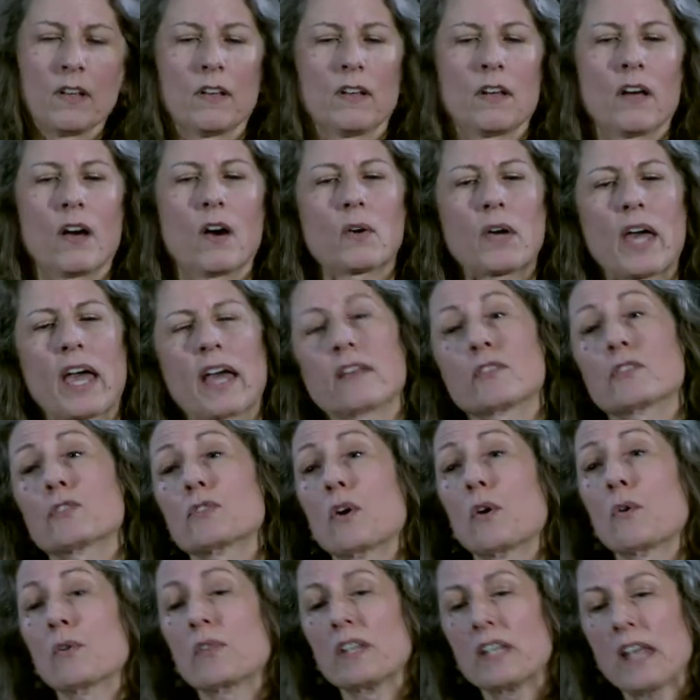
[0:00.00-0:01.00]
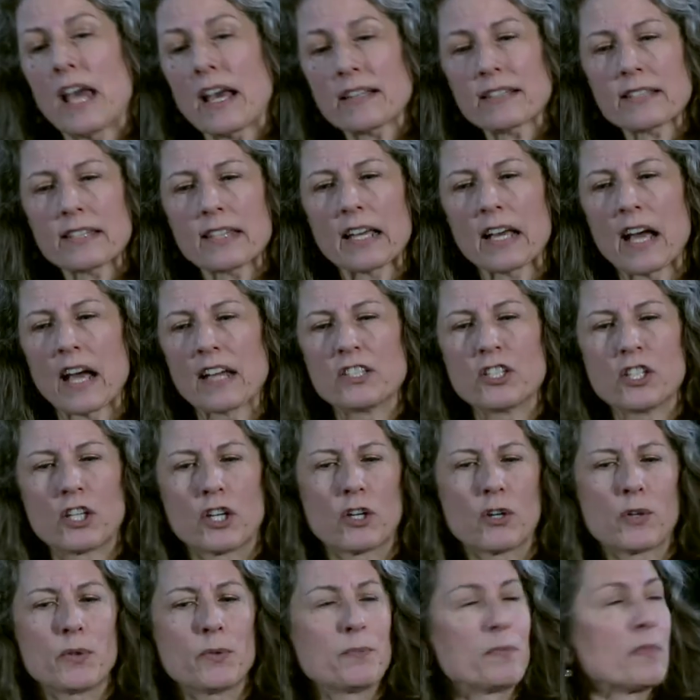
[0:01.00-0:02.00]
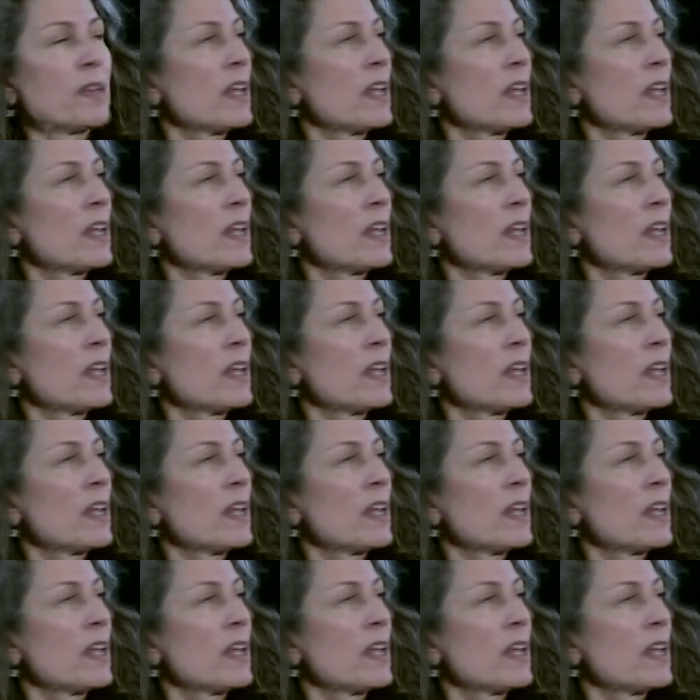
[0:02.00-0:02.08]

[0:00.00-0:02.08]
Okay, so the next thing I do